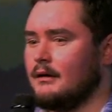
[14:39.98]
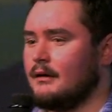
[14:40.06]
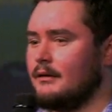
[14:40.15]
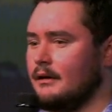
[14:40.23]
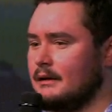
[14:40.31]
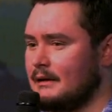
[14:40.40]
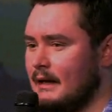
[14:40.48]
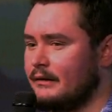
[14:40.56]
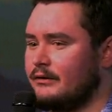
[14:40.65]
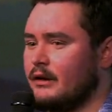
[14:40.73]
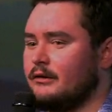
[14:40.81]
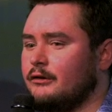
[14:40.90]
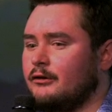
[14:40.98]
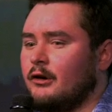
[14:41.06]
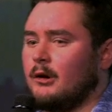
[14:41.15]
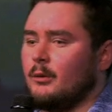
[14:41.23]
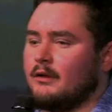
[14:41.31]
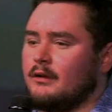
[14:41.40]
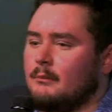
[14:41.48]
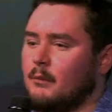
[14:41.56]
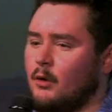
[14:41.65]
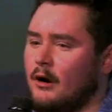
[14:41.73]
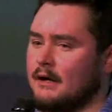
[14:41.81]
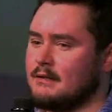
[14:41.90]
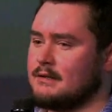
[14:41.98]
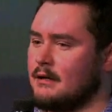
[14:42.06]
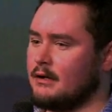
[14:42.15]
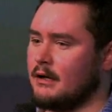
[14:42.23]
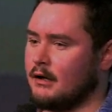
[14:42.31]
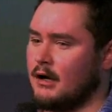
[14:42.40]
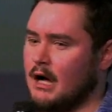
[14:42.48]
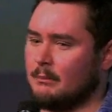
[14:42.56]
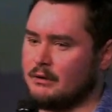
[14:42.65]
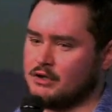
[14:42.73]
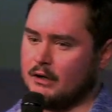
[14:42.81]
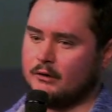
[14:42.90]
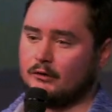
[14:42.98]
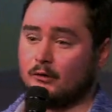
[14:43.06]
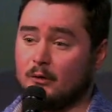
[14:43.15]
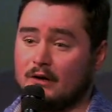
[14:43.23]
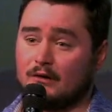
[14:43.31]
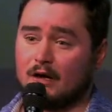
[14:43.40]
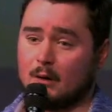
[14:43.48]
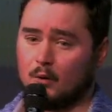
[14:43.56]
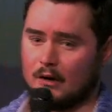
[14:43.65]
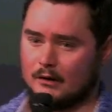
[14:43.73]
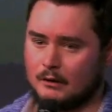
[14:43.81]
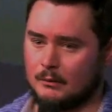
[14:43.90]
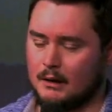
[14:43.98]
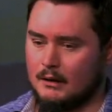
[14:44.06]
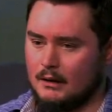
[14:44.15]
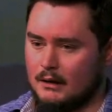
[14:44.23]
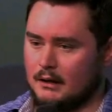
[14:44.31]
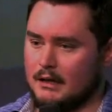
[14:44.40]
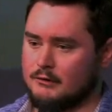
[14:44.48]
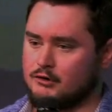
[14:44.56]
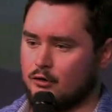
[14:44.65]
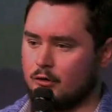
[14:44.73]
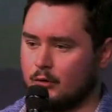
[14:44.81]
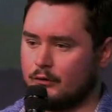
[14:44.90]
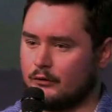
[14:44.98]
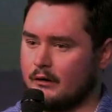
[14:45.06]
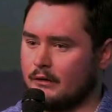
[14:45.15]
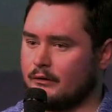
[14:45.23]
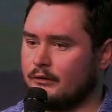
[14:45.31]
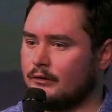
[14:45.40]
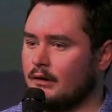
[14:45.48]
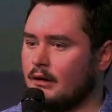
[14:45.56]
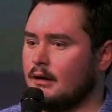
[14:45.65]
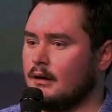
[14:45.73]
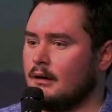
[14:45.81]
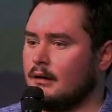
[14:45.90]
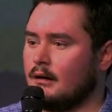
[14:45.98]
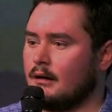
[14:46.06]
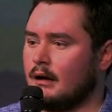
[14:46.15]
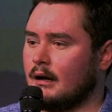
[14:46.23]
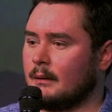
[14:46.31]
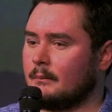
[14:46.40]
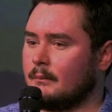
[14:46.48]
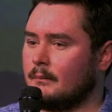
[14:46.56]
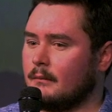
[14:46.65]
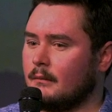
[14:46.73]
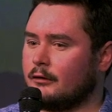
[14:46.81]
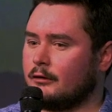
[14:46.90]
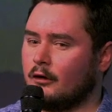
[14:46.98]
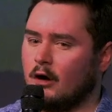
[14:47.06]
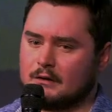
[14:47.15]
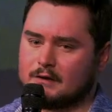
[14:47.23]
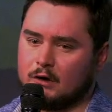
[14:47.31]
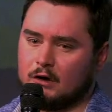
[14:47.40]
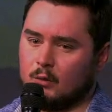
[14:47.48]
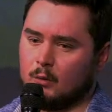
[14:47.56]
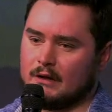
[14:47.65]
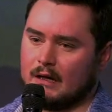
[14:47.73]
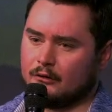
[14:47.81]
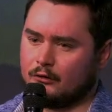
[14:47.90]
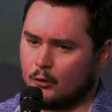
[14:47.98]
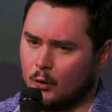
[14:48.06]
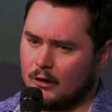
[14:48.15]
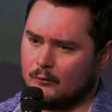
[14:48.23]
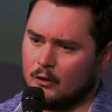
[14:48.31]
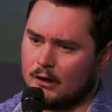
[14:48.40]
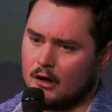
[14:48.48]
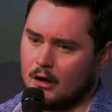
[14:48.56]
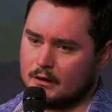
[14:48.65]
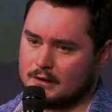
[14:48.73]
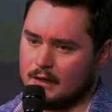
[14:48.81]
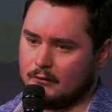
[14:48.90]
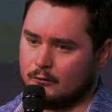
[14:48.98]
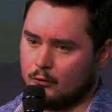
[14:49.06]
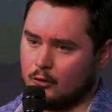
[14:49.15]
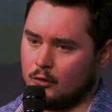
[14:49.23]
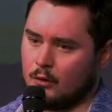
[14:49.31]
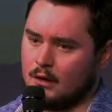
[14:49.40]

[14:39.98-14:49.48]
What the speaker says: The less I start with, the more I intend on accomplishing." And there's a reason I wanted to introduce this thought to you with that story of what God did through